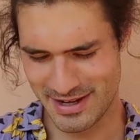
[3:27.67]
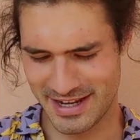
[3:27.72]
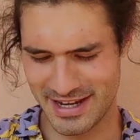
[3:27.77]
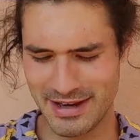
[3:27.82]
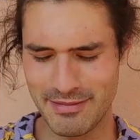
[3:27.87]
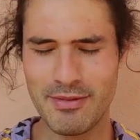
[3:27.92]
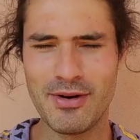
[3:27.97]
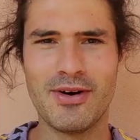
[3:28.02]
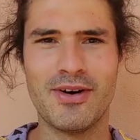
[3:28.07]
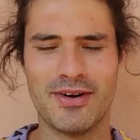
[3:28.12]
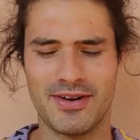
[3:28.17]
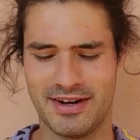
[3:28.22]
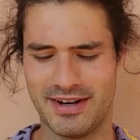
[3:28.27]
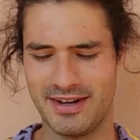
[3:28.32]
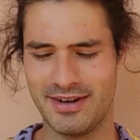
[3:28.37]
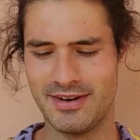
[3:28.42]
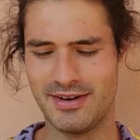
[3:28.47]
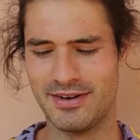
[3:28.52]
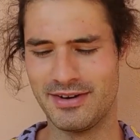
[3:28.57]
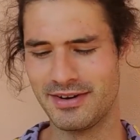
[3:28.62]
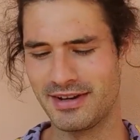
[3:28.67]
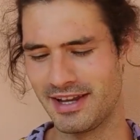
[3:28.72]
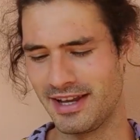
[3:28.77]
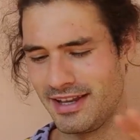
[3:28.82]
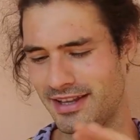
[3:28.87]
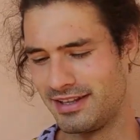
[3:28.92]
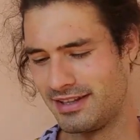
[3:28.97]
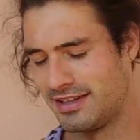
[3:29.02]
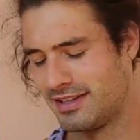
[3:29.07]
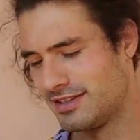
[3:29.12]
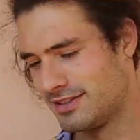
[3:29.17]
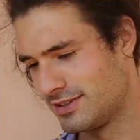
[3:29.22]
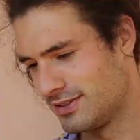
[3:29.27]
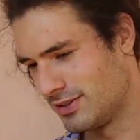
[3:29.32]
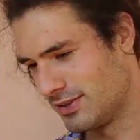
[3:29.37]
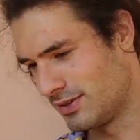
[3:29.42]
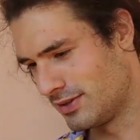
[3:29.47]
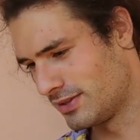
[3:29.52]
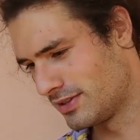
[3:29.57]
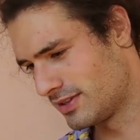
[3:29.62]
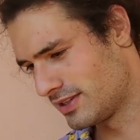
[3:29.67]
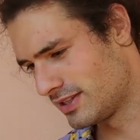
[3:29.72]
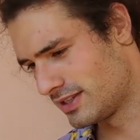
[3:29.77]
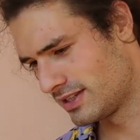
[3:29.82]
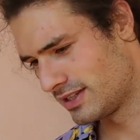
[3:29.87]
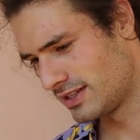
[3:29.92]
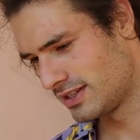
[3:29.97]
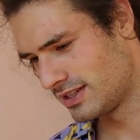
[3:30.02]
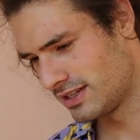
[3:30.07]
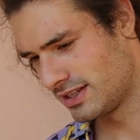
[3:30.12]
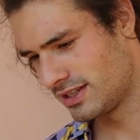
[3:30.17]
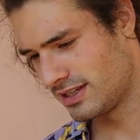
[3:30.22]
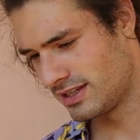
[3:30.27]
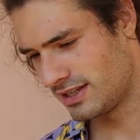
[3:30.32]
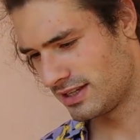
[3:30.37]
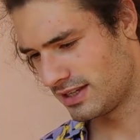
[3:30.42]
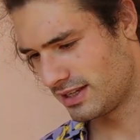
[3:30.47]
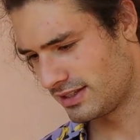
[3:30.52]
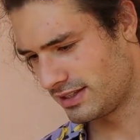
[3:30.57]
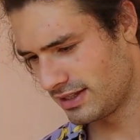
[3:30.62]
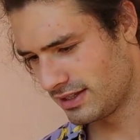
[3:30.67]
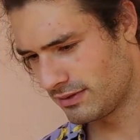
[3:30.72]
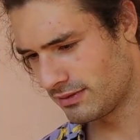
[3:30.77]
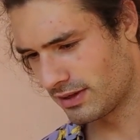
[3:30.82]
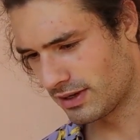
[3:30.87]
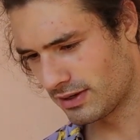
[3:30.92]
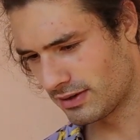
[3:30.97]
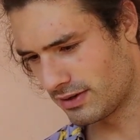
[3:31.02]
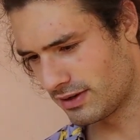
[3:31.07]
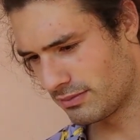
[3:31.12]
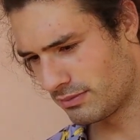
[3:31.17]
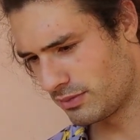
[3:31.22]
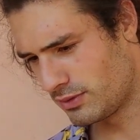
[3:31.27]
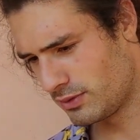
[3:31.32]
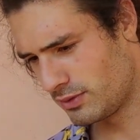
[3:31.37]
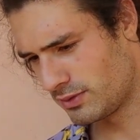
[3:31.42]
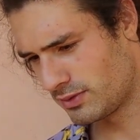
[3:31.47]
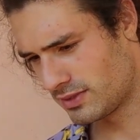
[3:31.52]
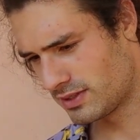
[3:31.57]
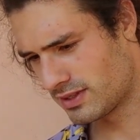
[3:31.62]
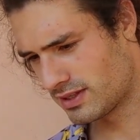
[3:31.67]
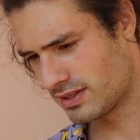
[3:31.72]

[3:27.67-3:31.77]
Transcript: Come on. Oh, okay. So I think we're gonna put.